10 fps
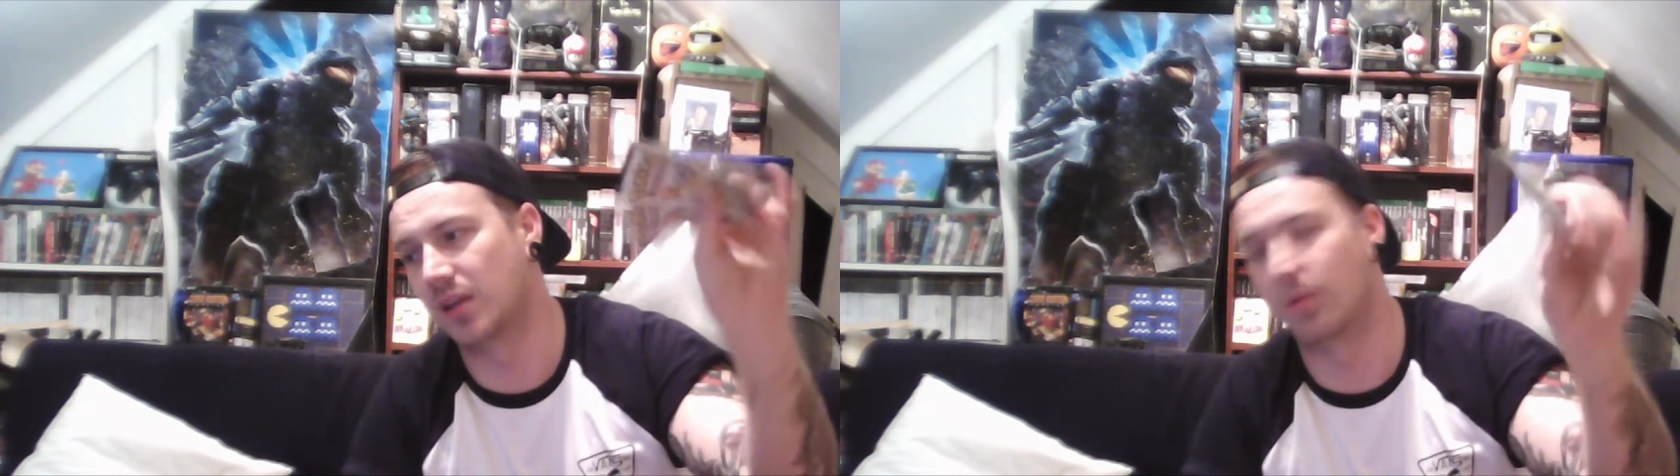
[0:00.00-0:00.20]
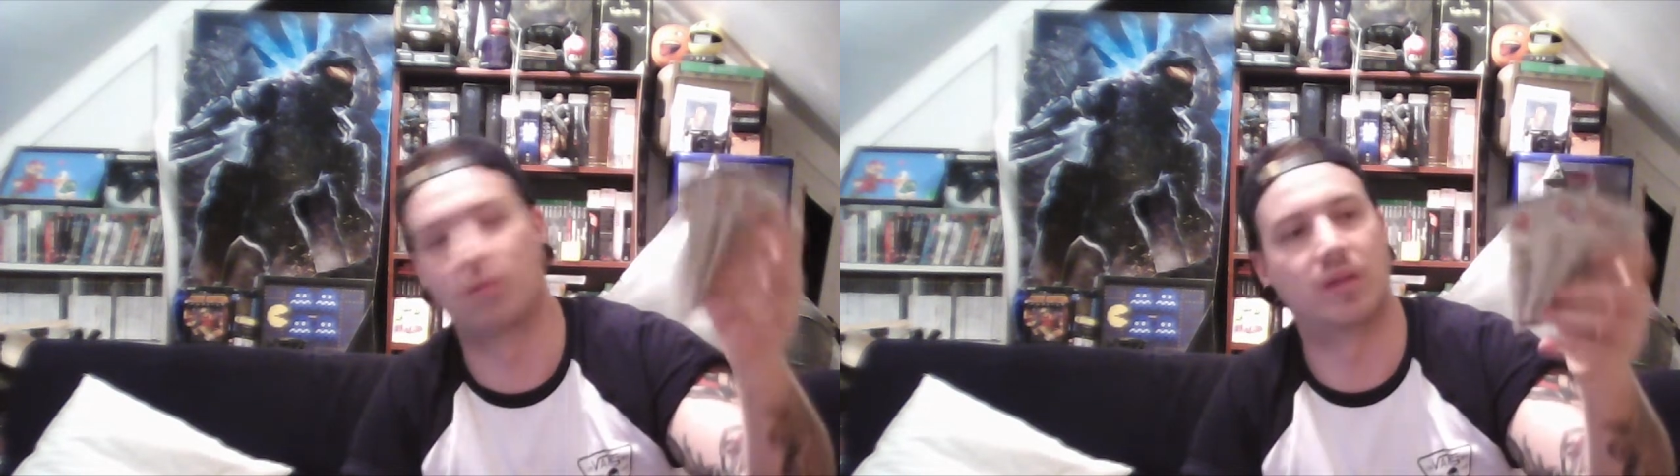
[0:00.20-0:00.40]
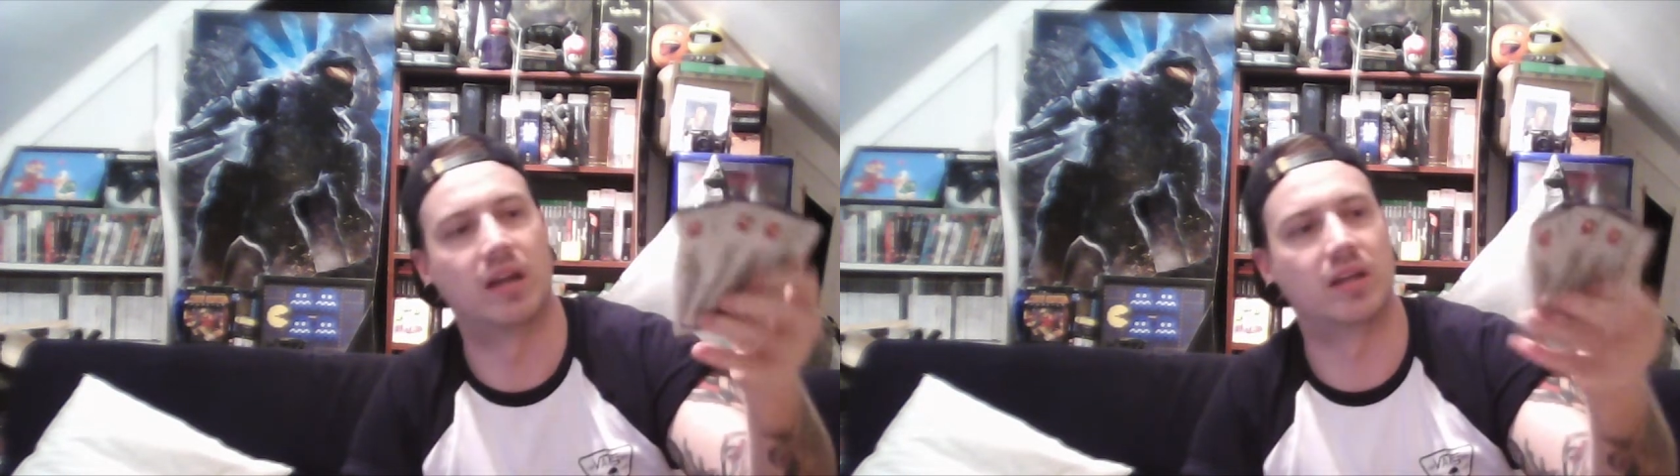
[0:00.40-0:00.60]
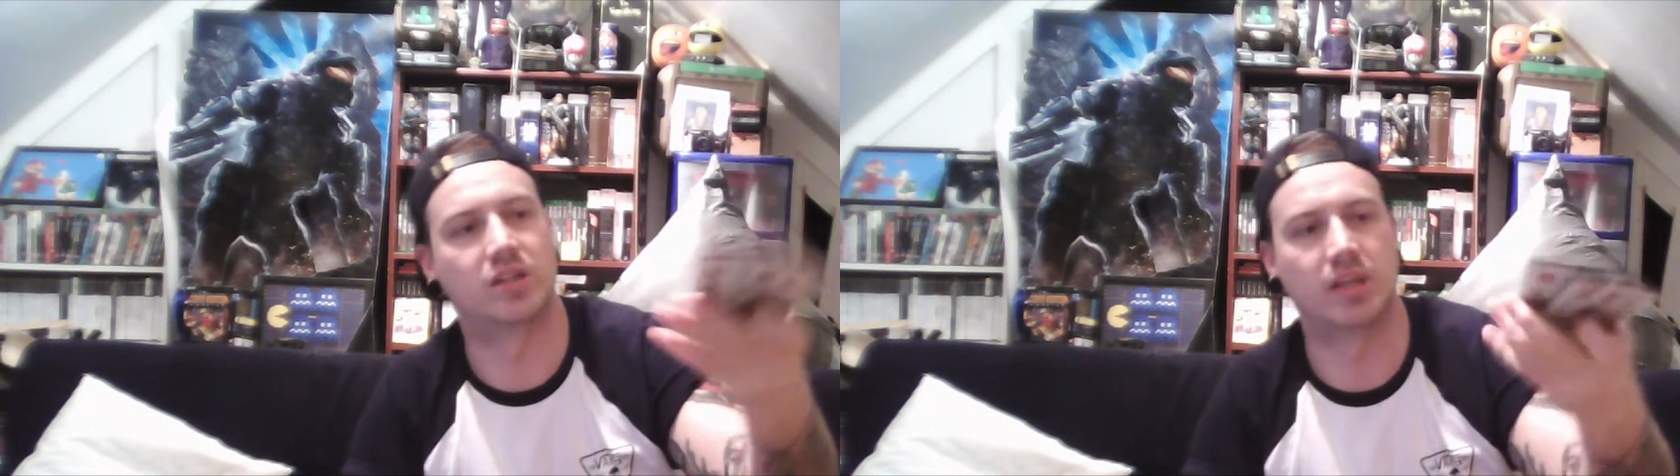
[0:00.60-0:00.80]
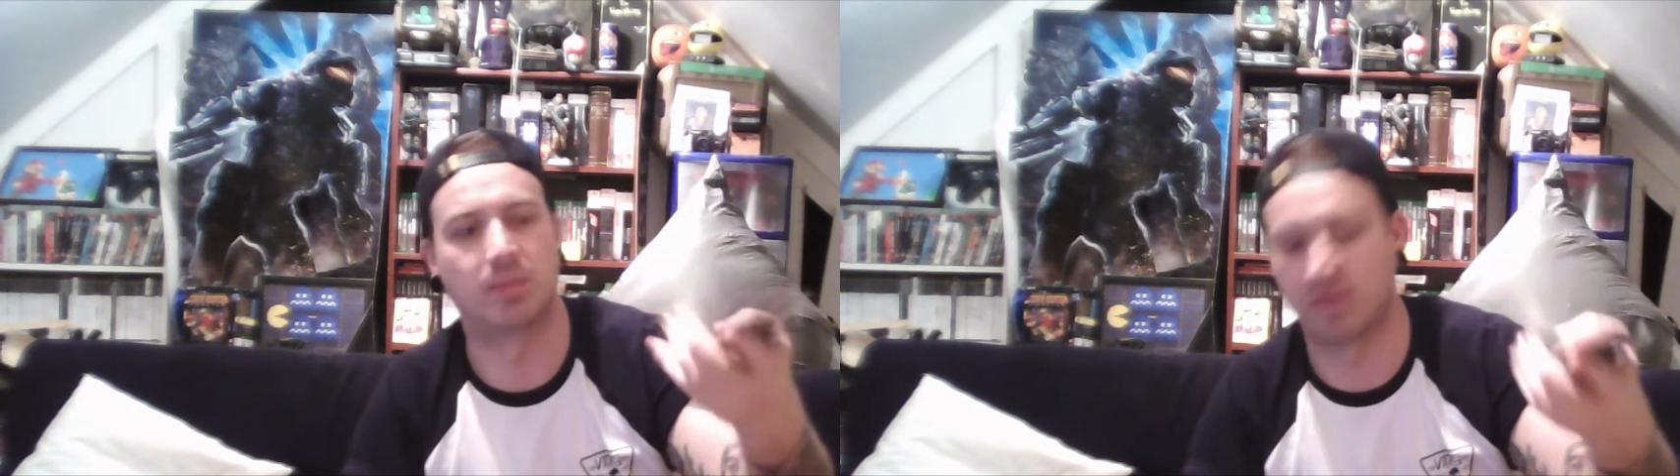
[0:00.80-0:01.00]
They were really
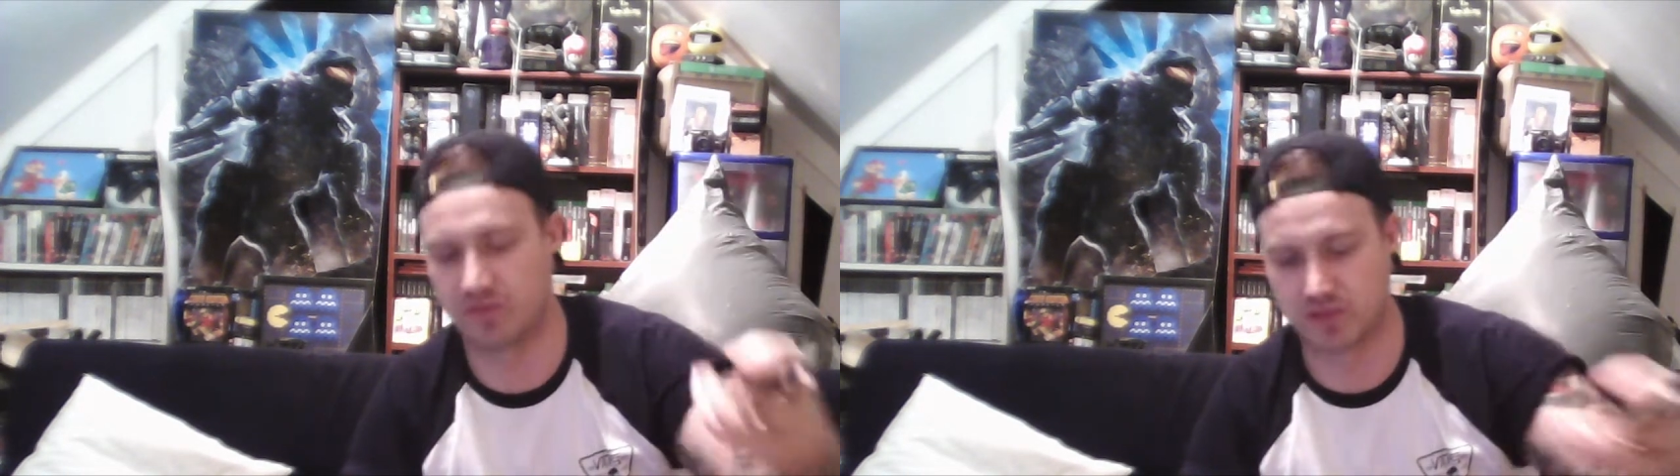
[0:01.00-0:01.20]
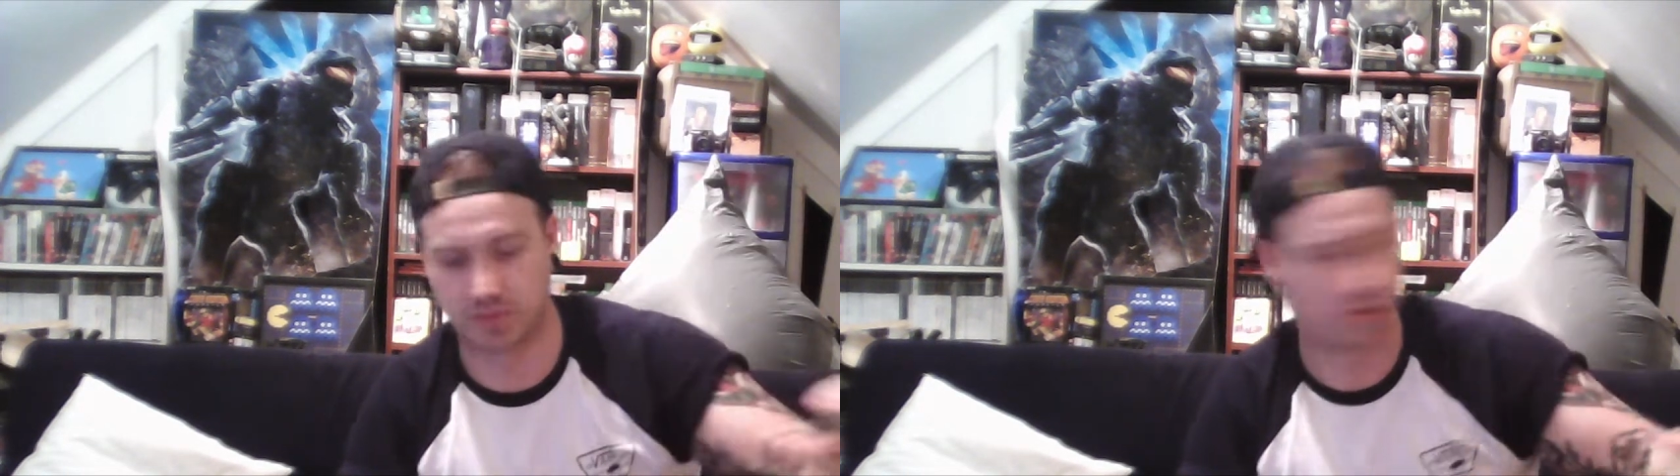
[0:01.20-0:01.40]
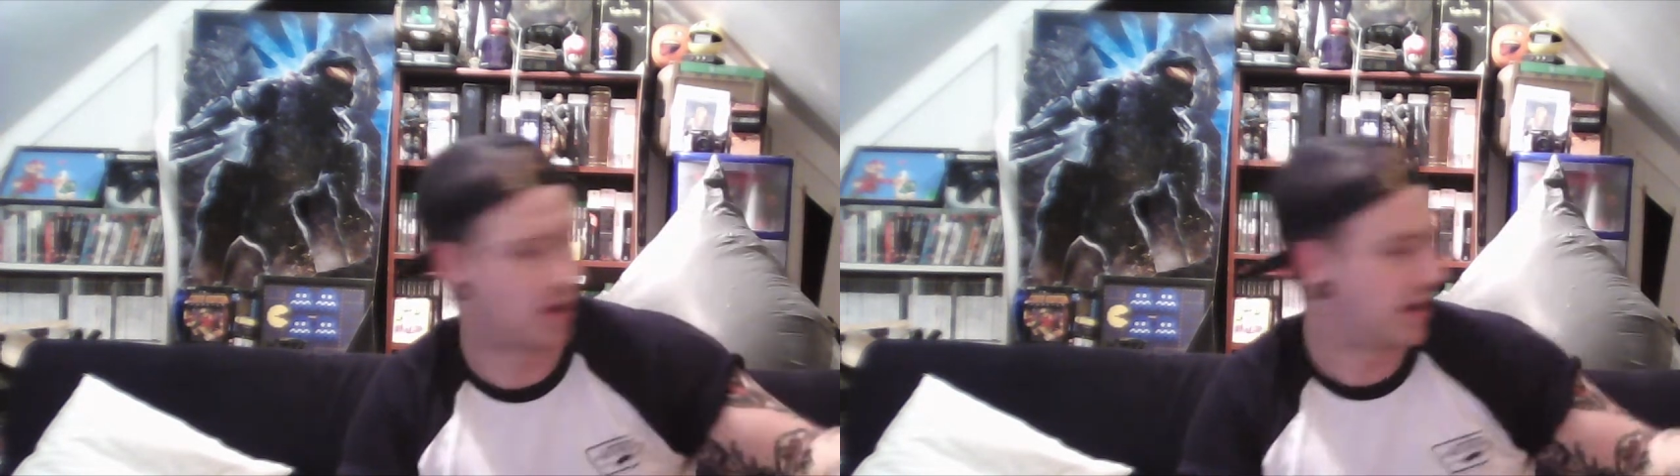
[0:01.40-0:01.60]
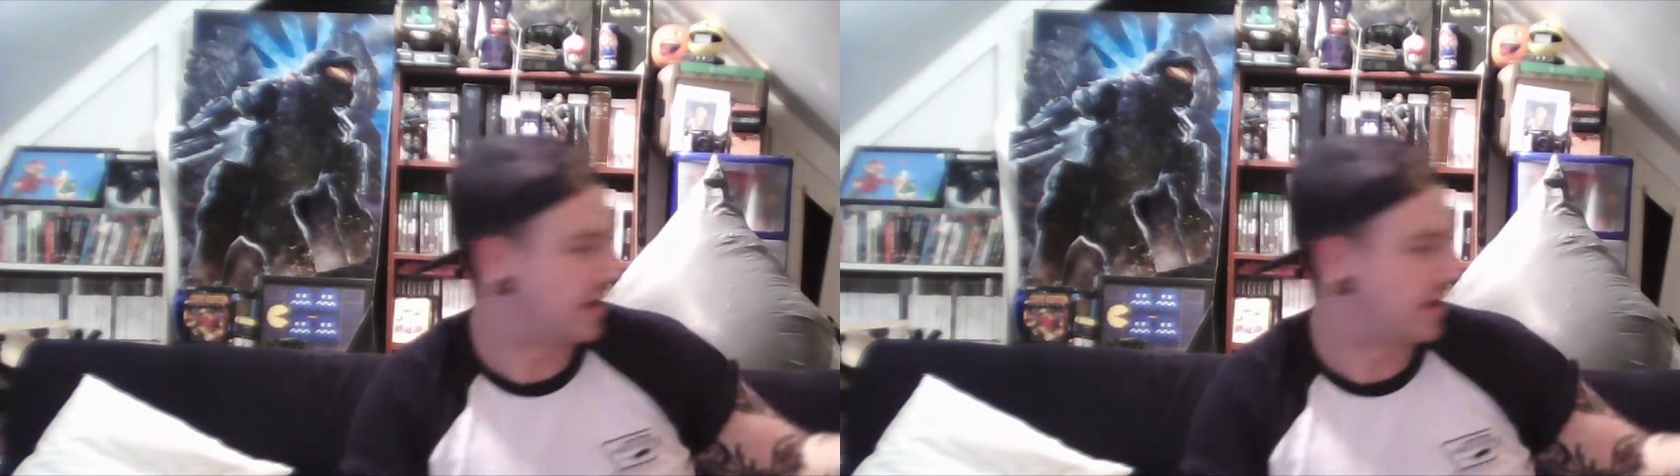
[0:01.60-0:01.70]
cheap off some guy.